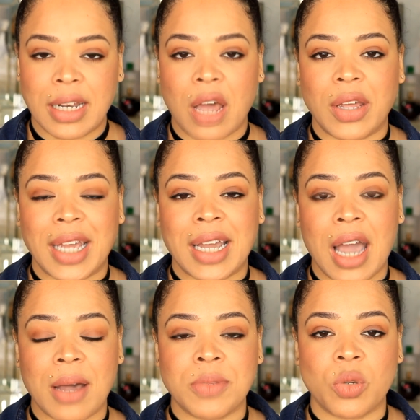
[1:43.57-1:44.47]
Now it
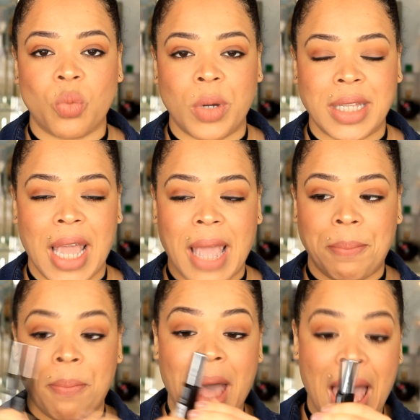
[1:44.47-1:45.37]
comes with a
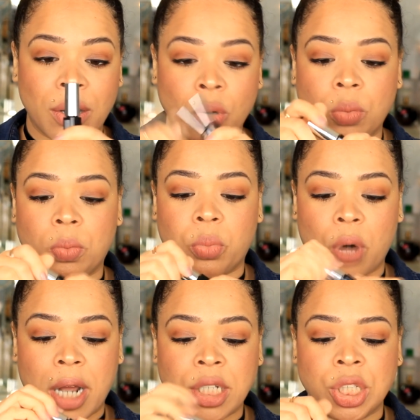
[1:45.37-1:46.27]
paddle
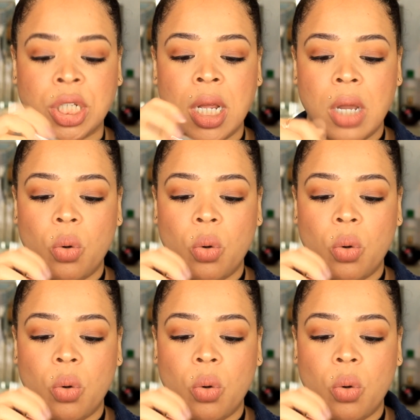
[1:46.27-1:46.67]
brush,